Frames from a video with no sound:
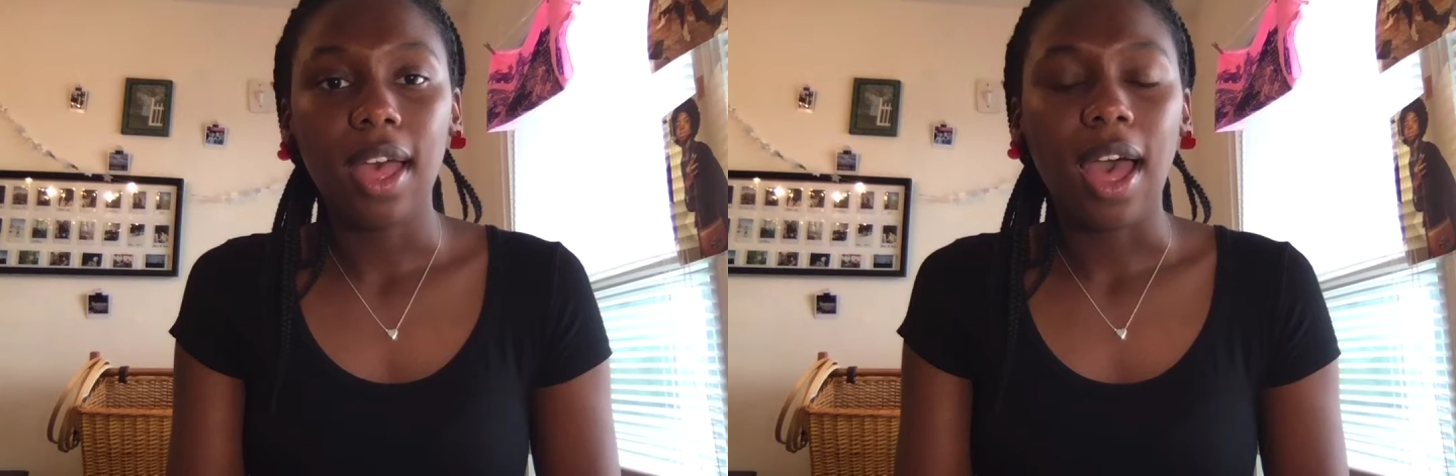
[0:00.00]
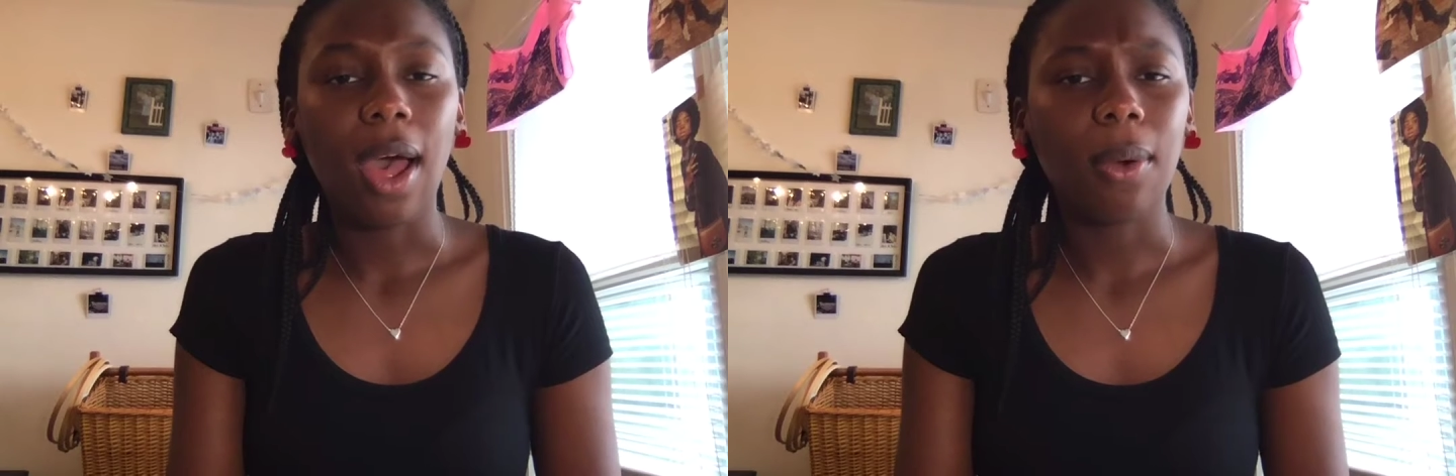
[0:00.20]

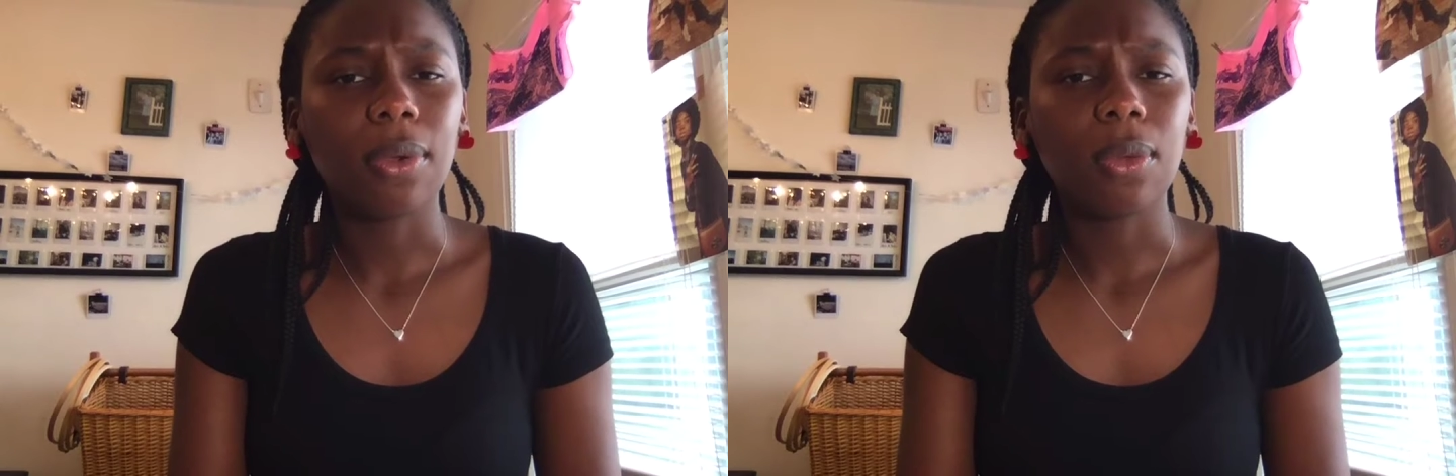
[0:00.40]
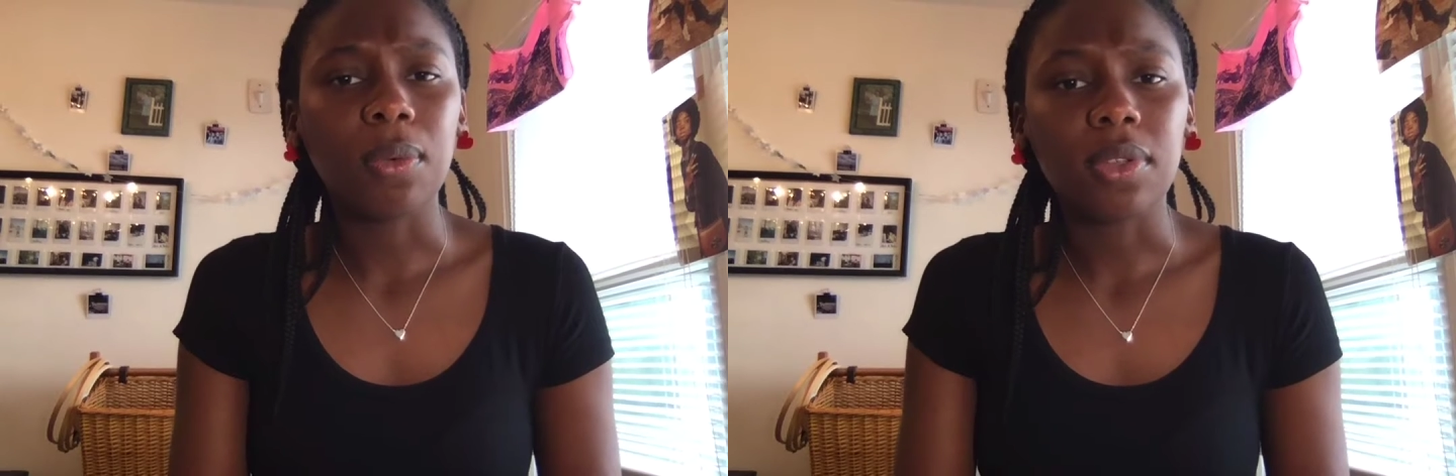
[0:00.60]
How
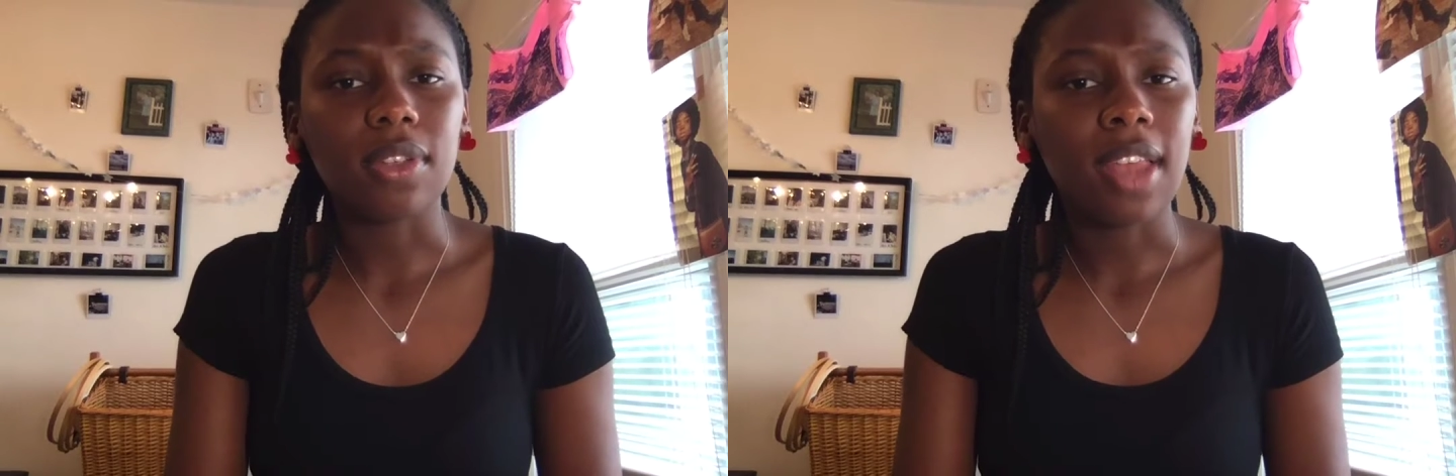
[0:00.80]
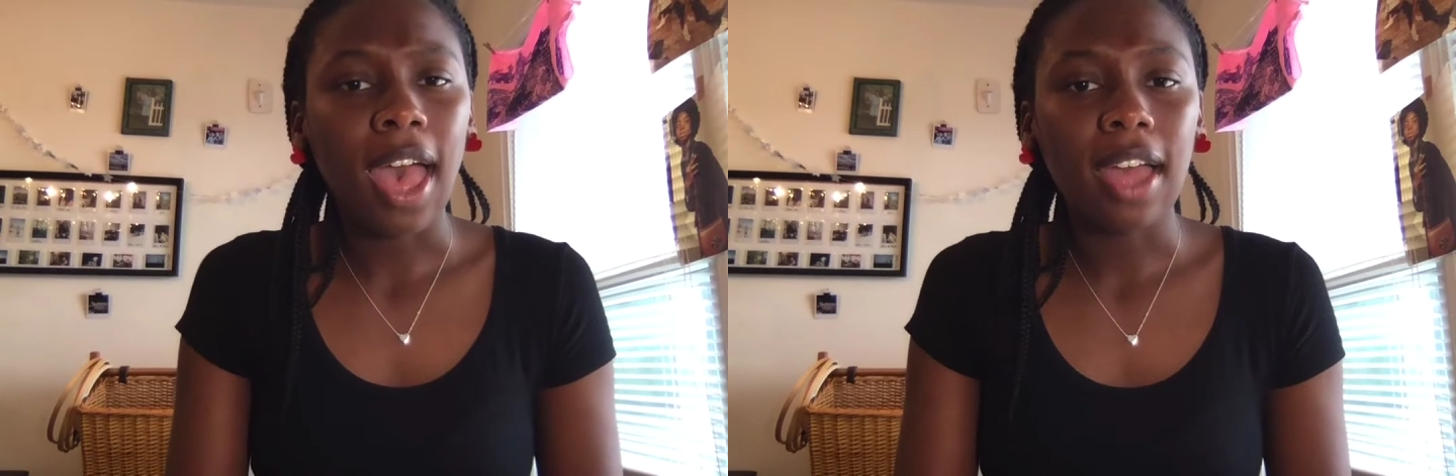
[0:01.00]
are the wheels
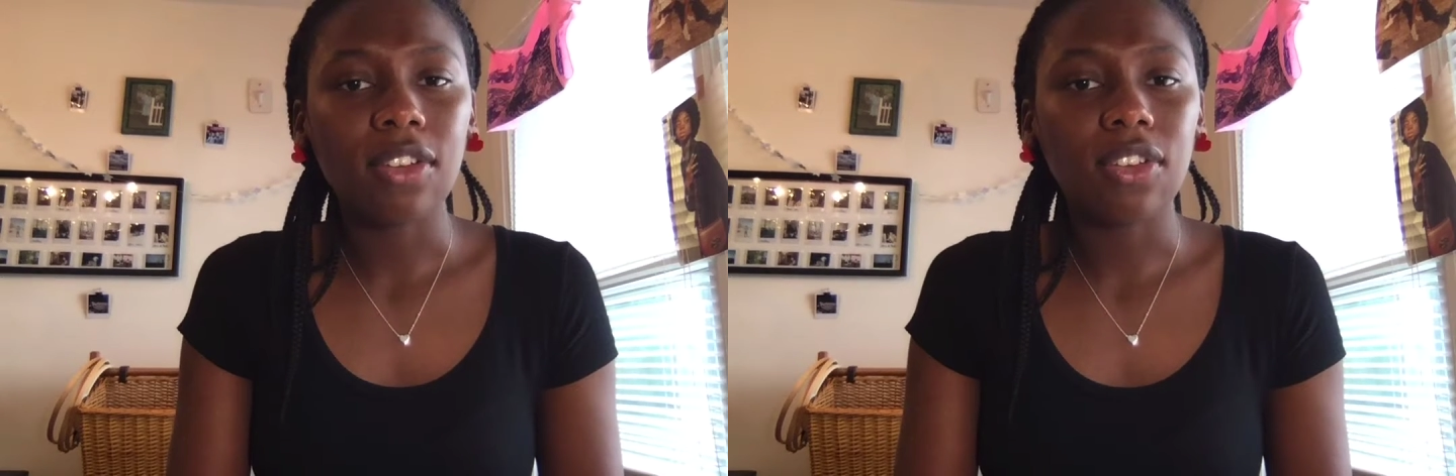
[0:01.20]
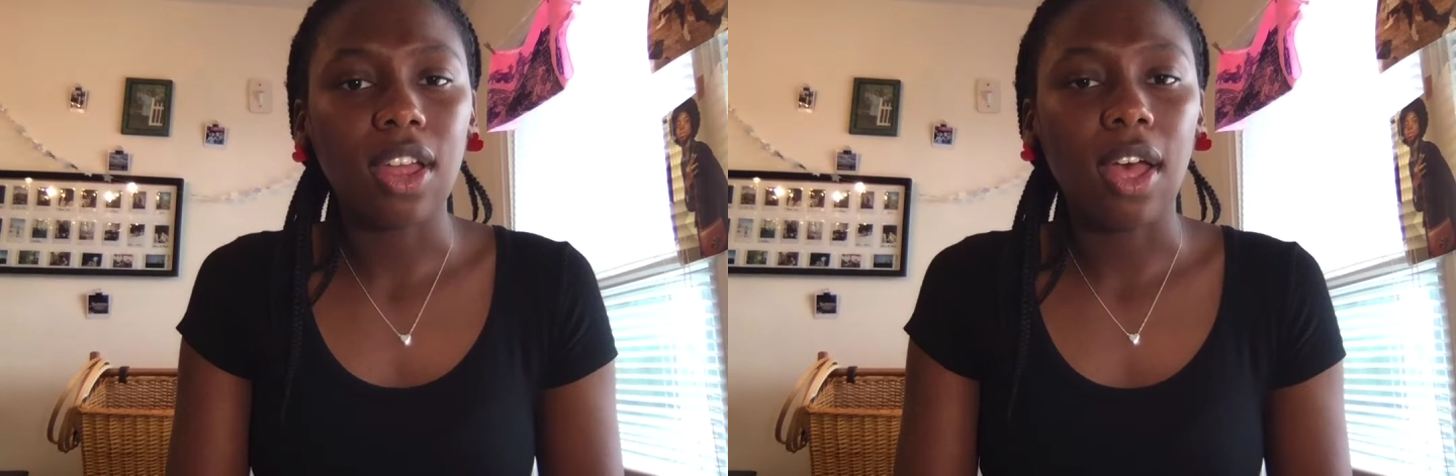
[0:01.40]

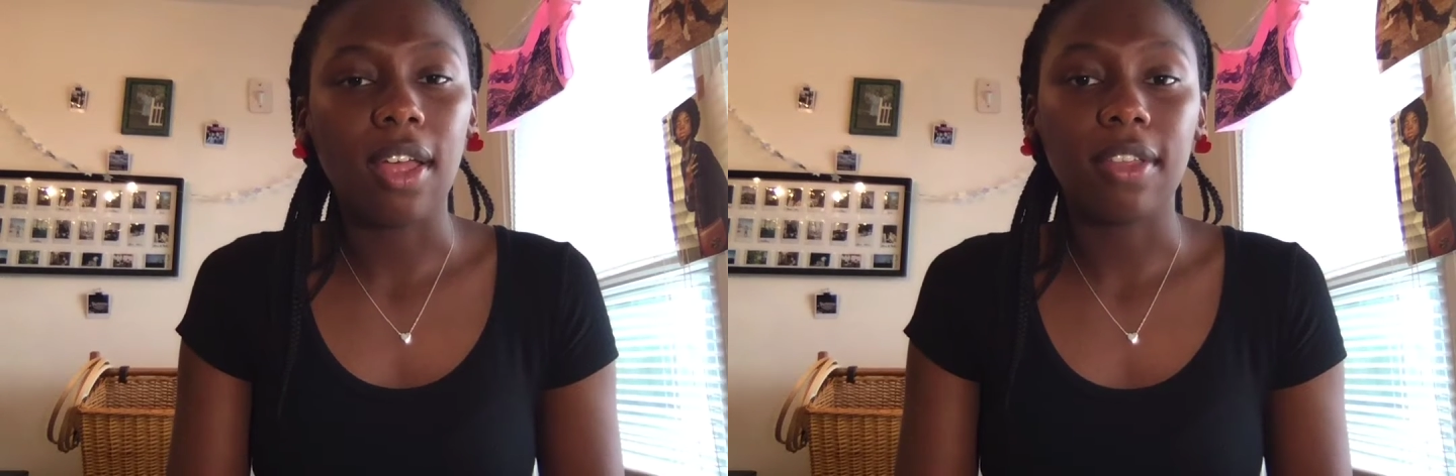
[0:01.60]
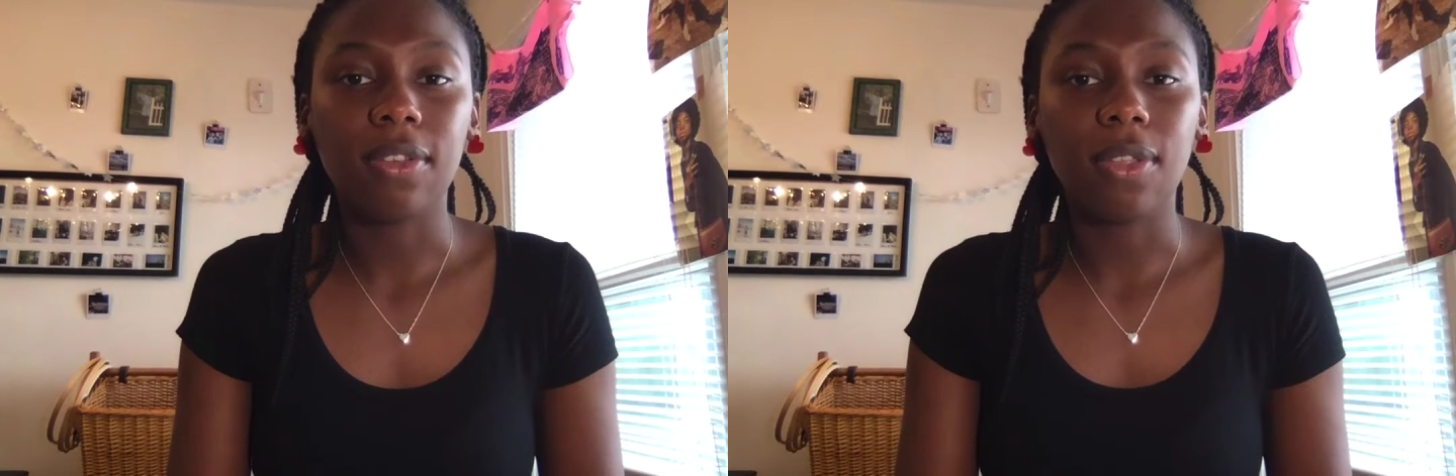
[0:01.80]
attached
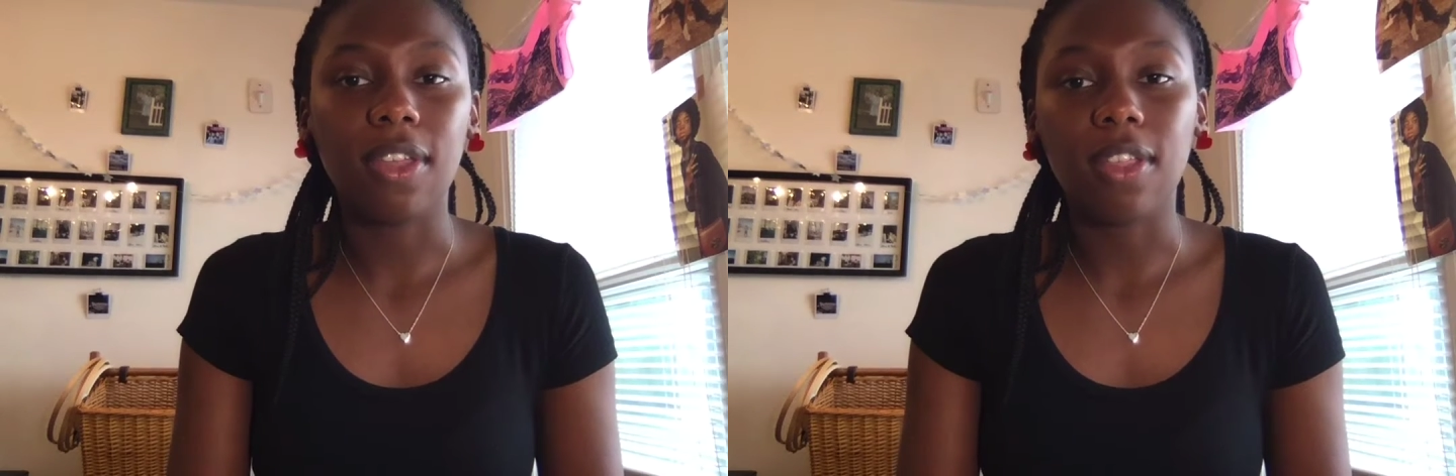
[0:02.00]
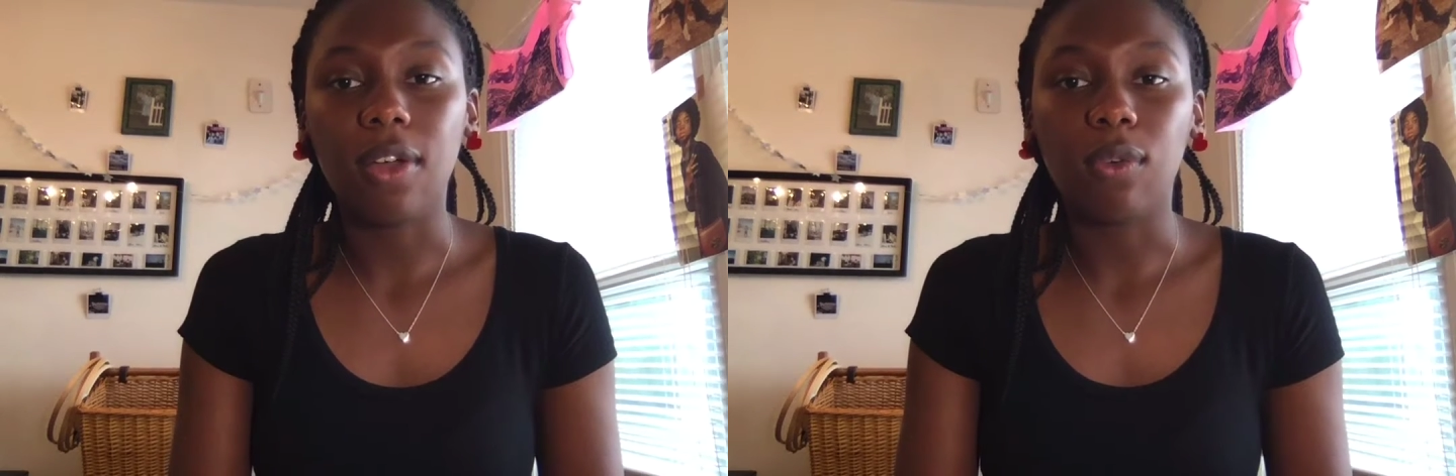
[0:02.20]
so
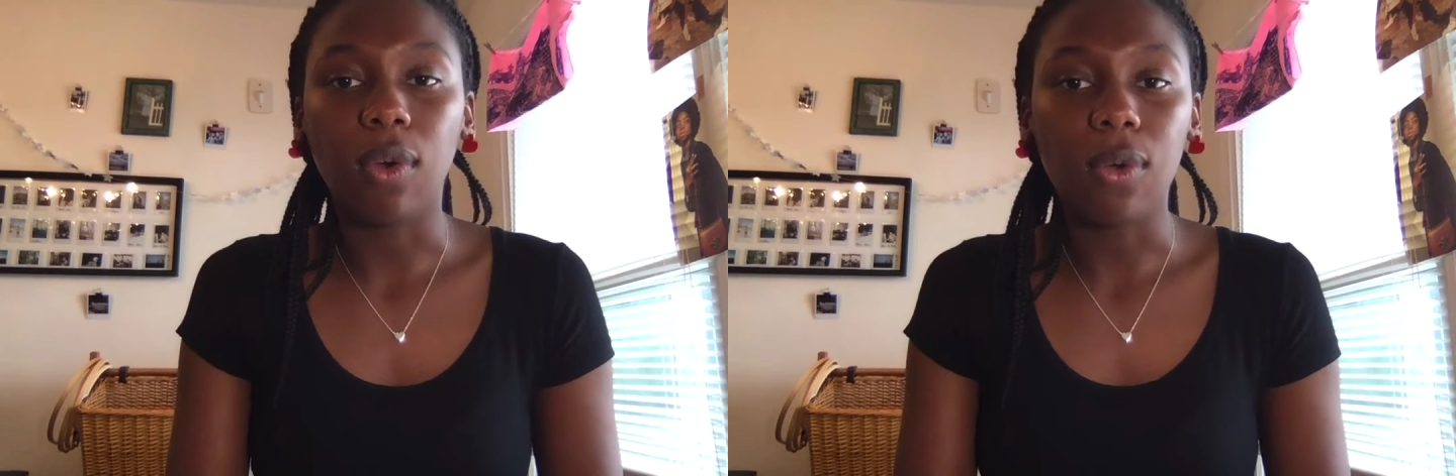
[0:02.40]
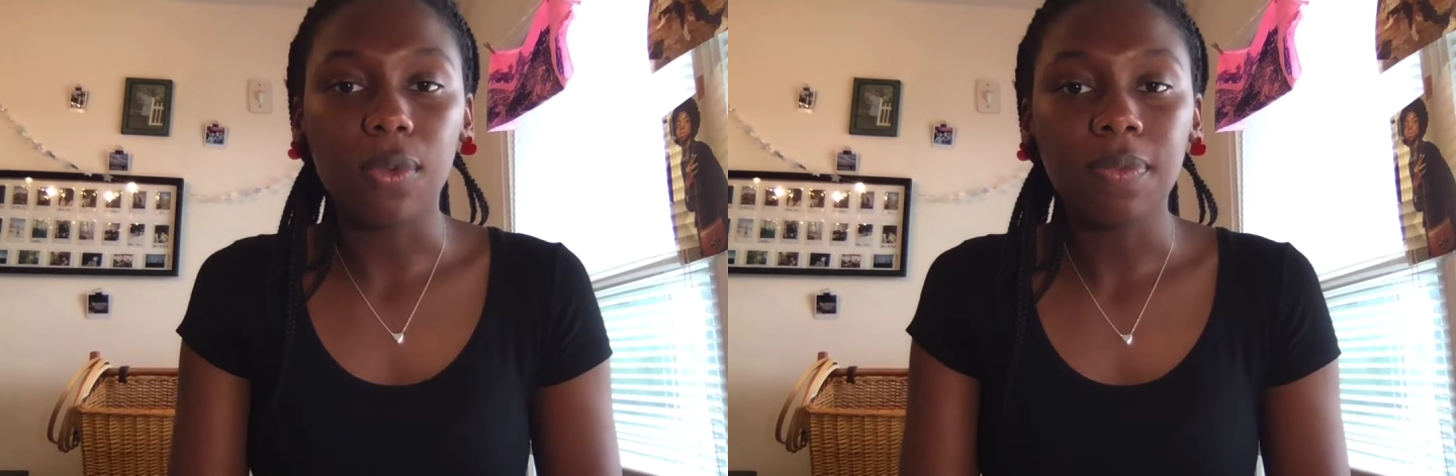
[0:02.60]
that they'll
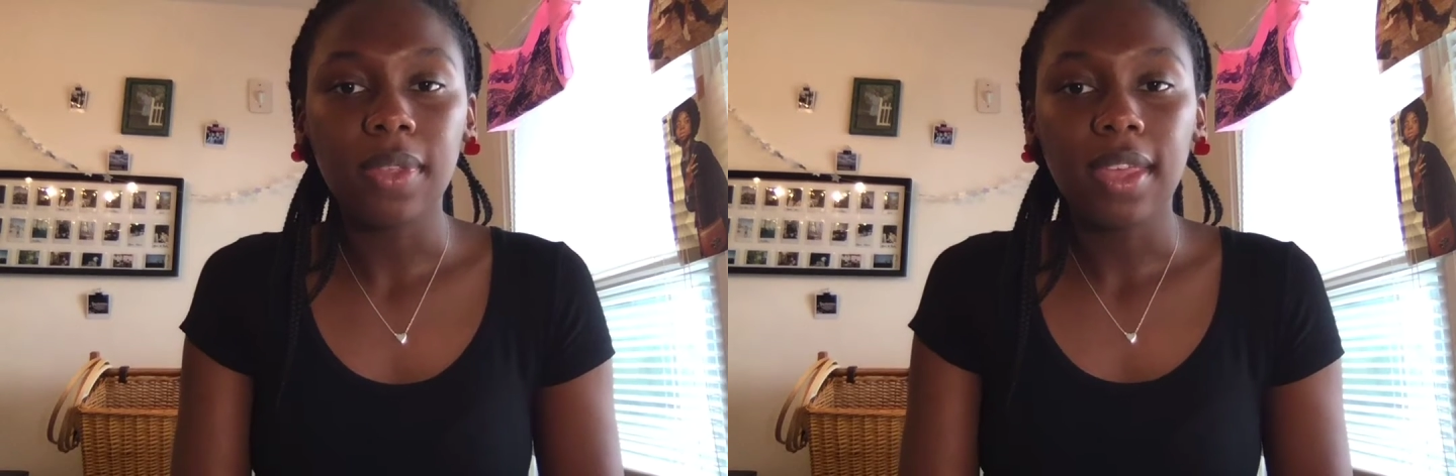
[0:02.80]
roll?